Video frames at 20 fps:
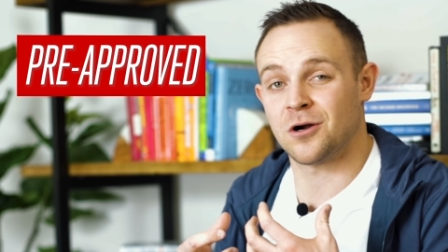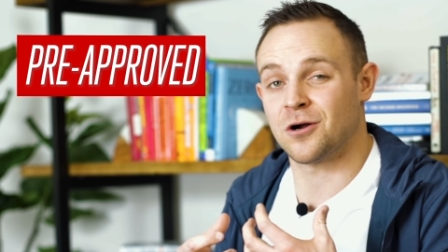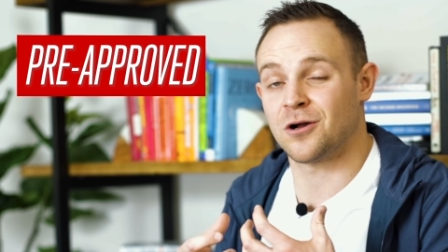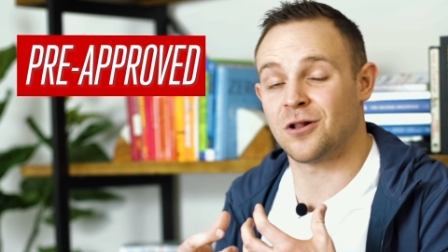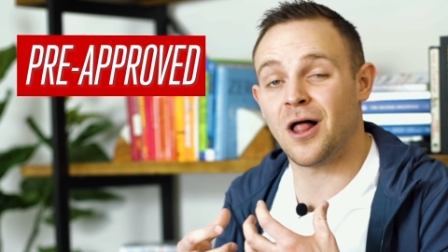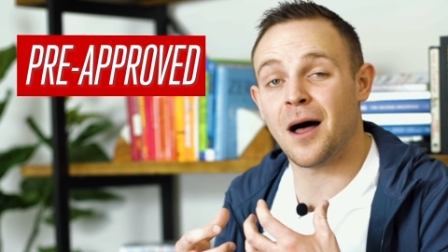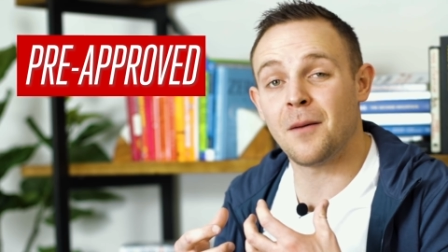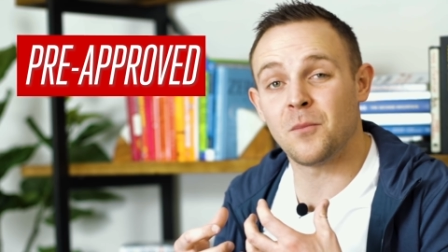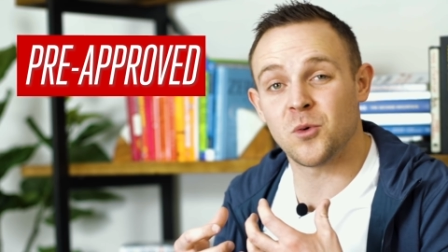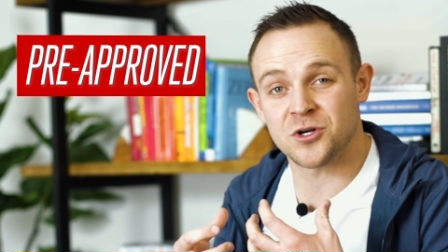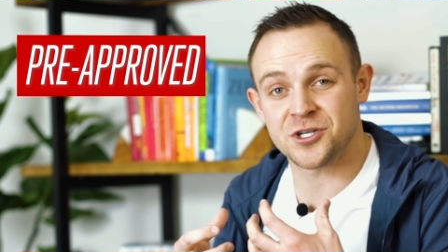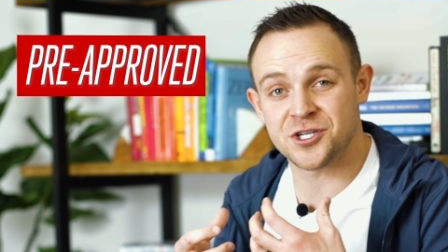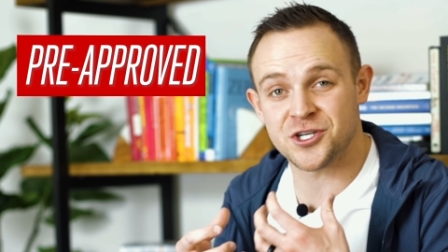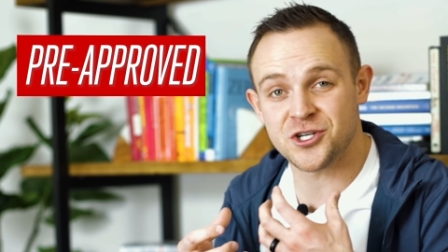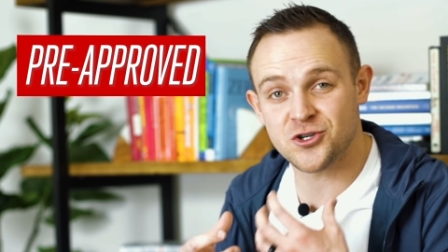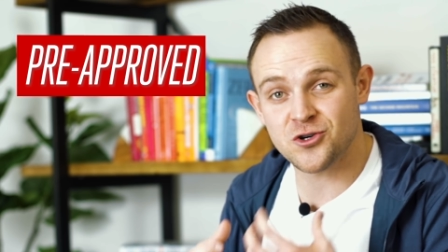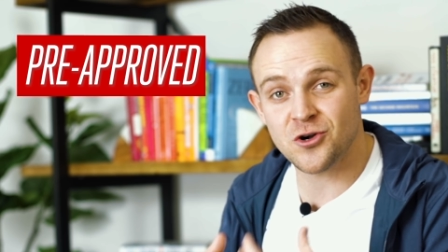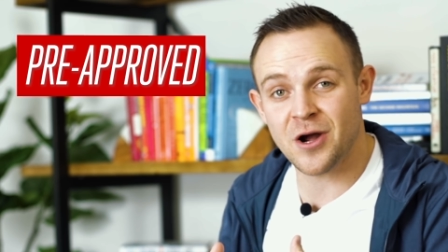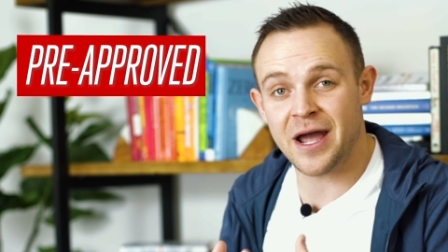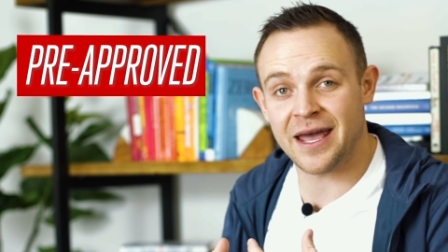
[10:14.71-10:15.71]
or a lot more
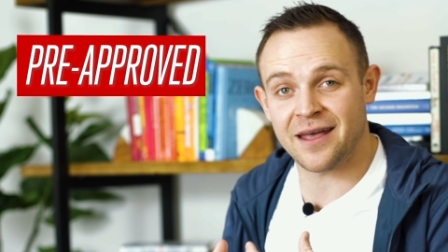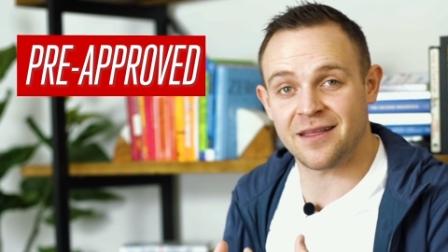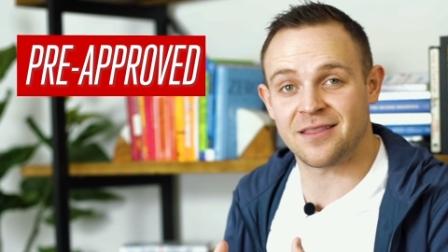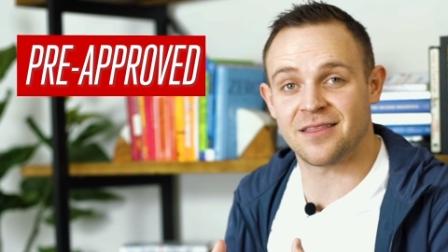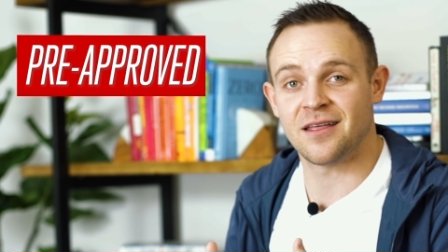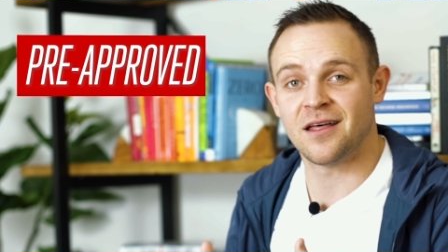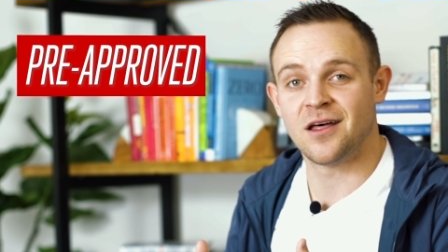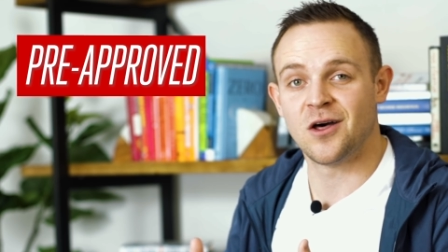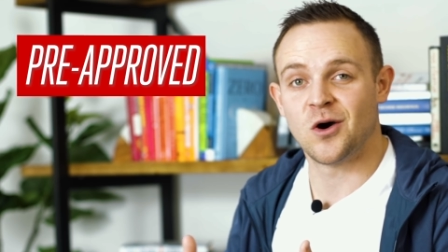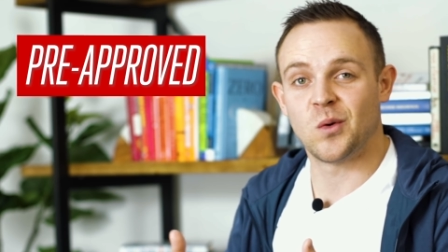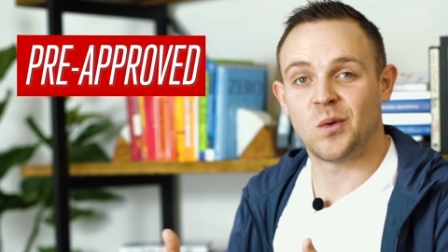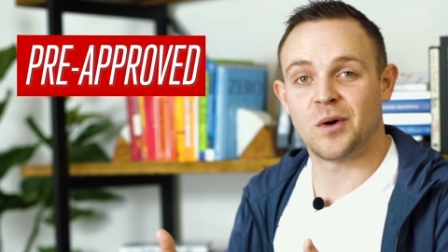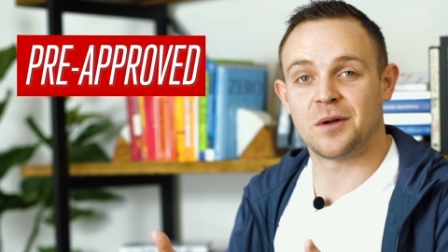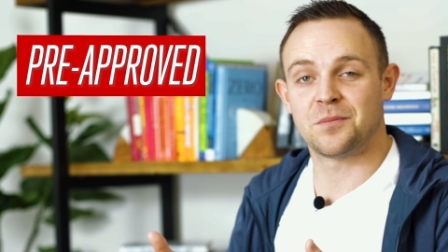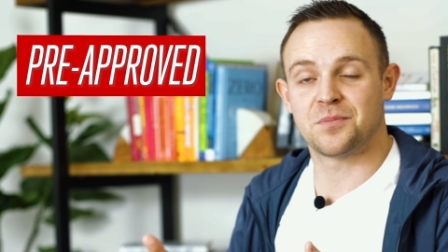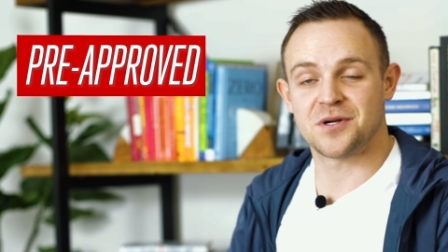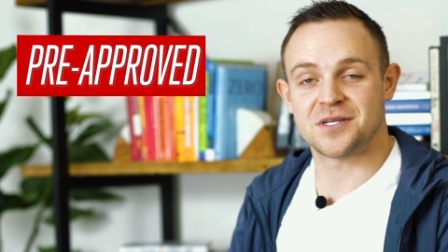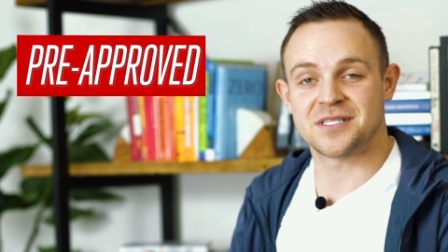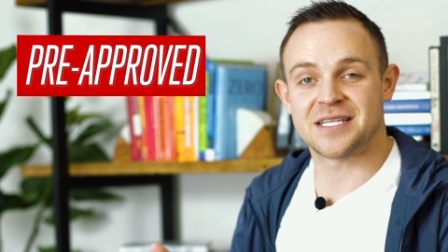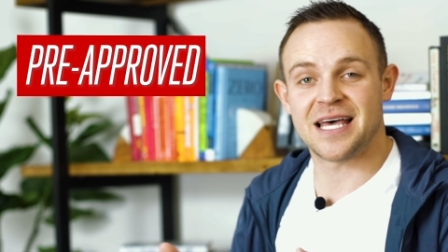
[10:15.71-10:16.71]
strength
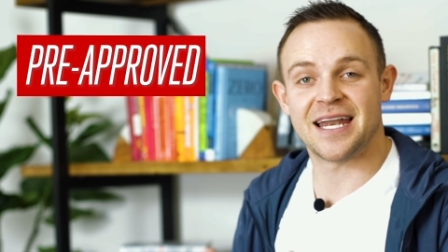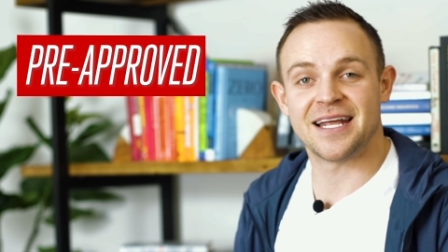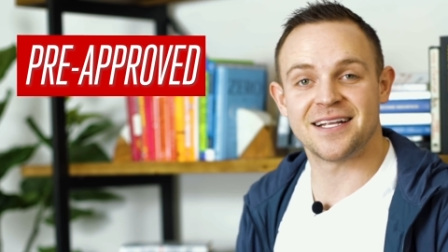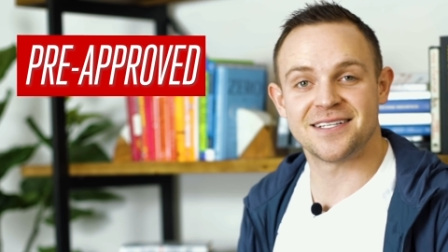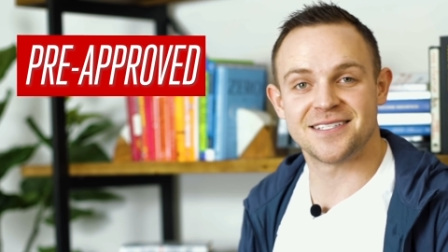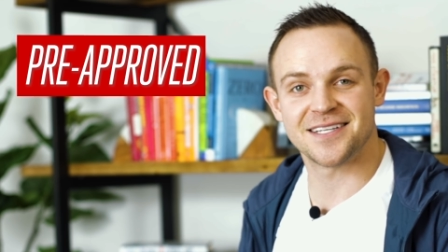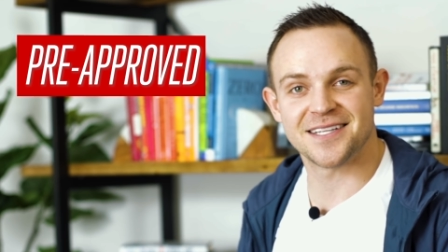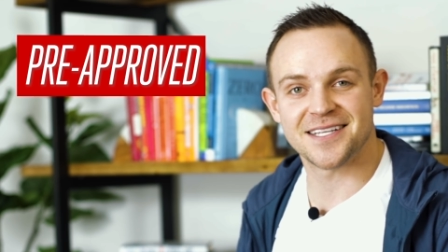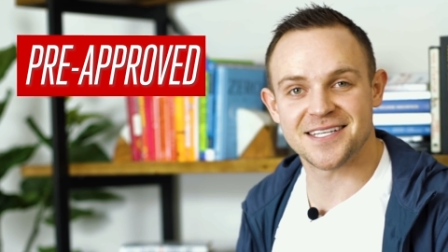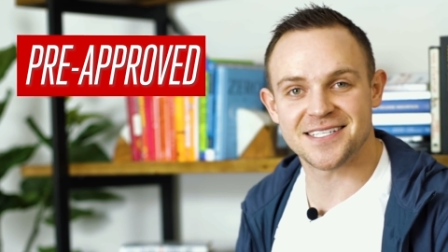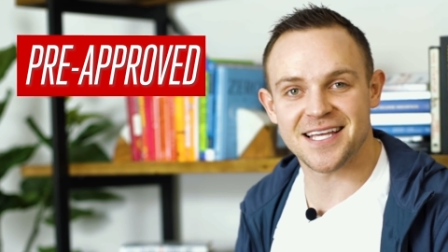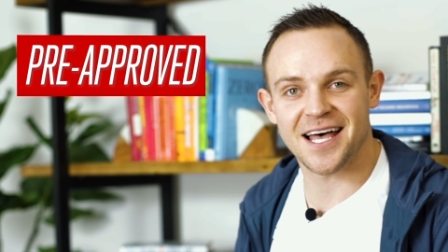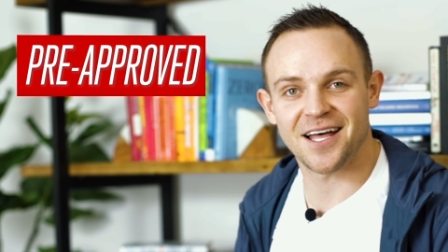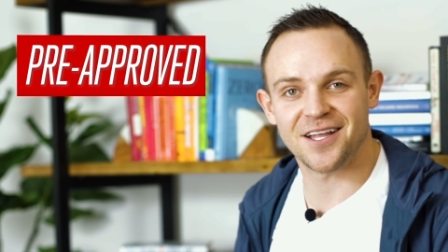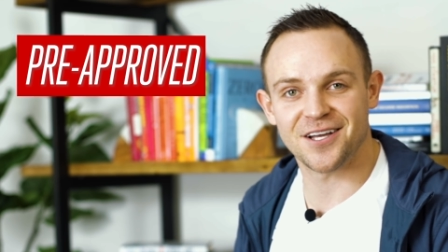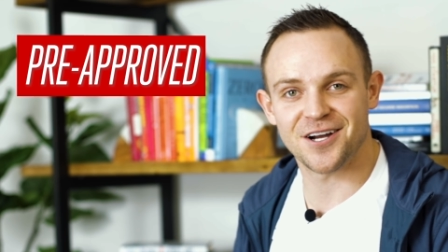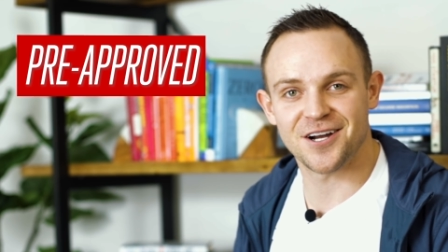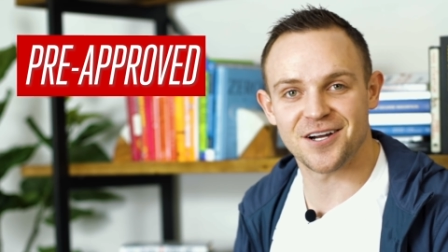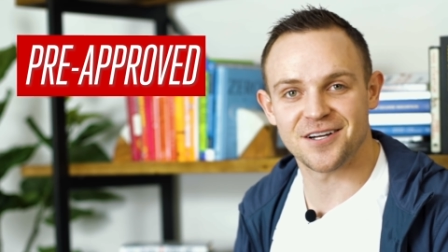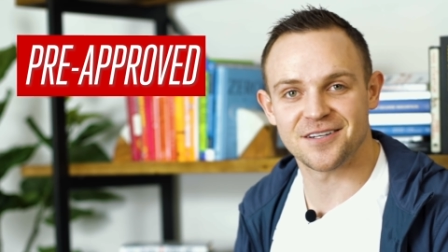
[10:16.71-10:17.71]
when presented to the
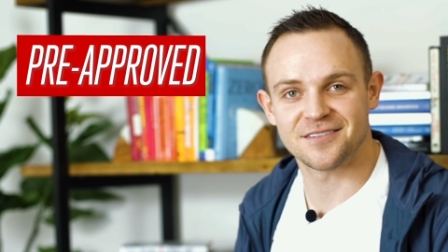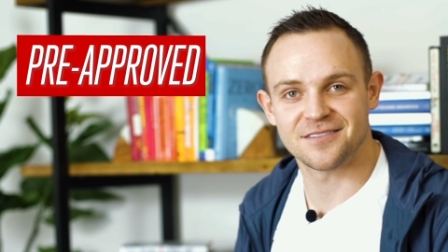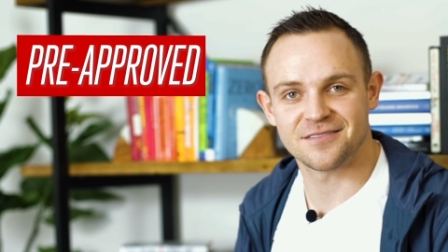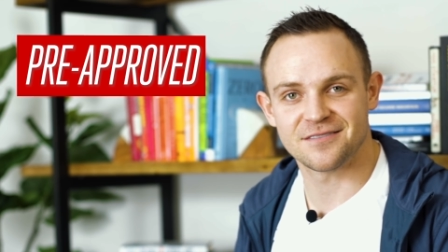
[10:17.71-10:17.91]
seller.